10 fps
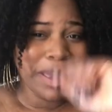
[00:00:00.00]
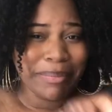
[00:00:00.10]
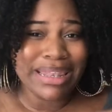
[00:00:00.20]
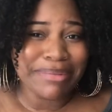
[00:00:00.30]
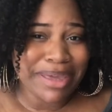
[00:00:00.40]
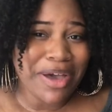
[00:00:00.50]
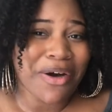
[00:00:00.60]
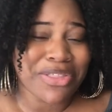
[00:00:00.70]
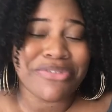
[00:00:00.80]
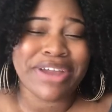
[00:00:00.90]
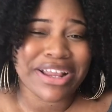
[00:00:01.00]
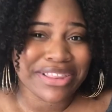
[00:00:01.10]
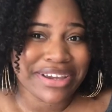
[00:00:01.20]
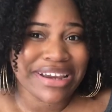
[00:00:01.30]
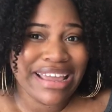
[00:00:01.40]
But let me call the
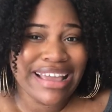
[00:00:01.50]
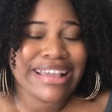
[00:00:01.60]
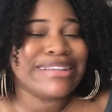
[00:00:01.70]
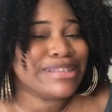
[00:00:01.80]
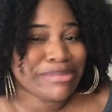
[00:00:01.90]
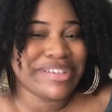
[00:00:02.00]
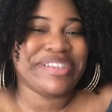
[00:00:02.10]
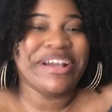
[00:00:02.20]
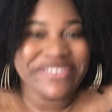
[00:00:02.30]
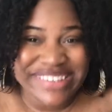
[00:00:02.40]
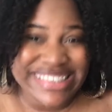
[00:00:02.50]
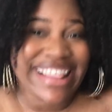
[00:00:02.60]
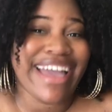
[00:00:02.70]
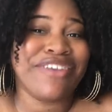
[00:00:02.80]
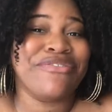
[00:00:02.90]
regular customer service
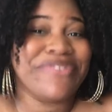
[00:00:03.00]
line